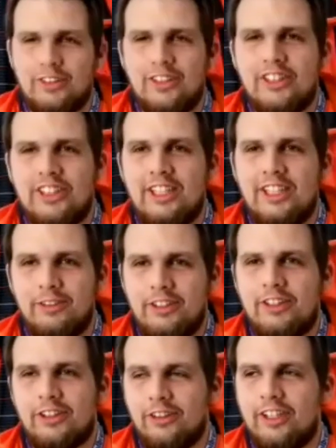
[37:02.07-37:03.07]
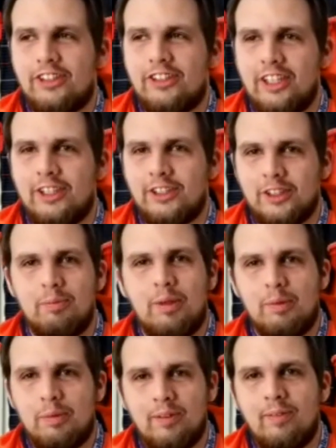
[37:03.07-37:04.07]
going to say you're going to trigger some
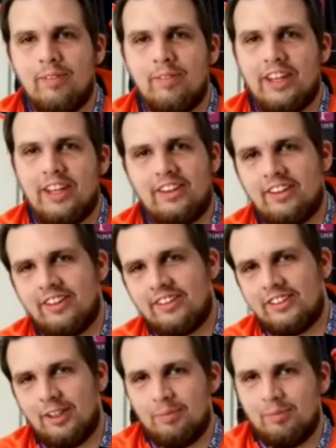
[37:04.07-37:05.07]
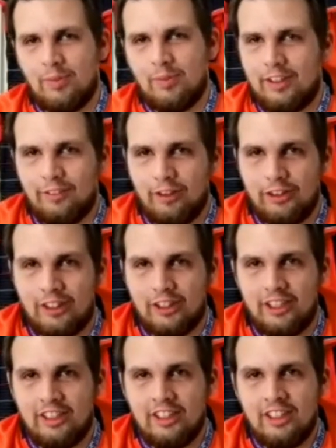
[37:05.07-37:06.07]
people with some way of
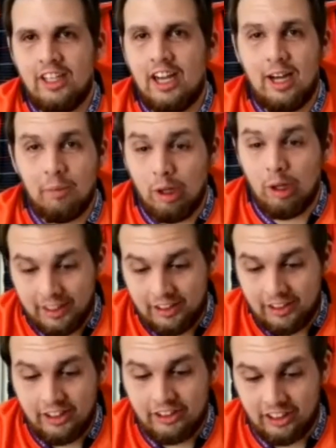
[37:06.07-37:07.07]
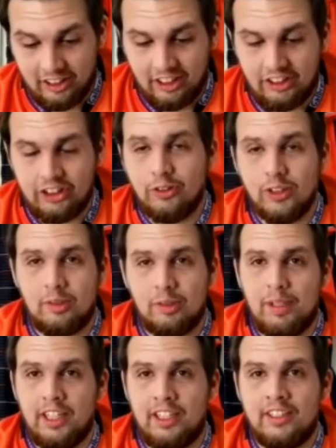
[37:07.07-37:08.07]
ordering. I'm not a big tea drinker. I just know it's a
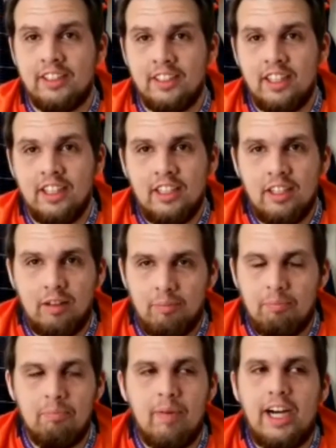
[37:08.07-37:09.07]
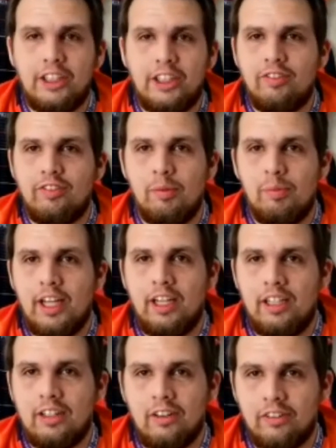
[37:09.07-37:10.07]
big, massive debate
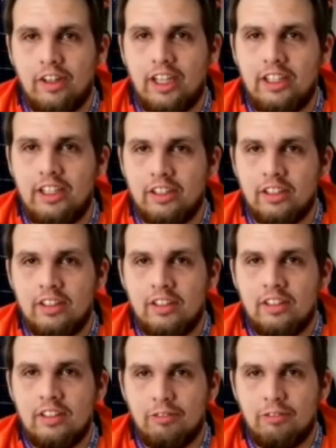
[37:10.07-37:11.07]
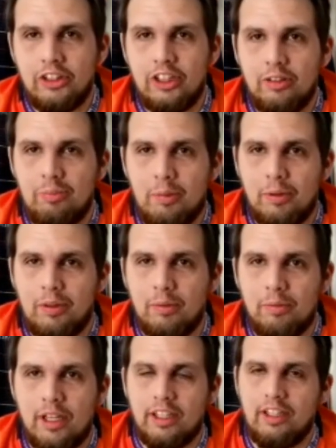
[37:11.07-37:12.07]
online when you see people
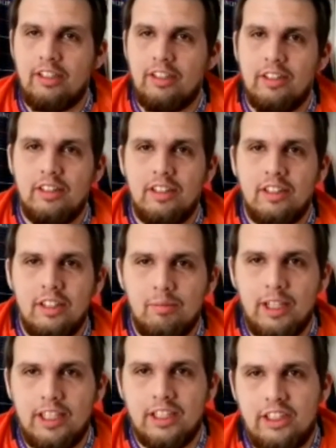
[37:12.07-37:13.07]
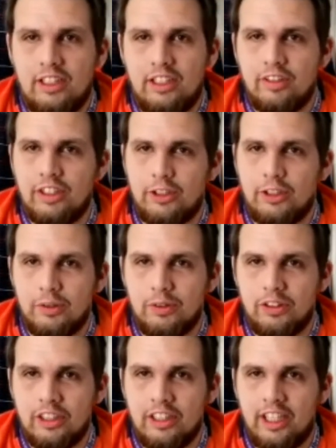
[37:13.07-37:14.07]
making tea
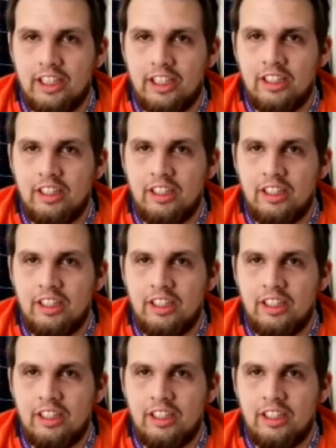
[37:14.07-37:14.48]
videos, and then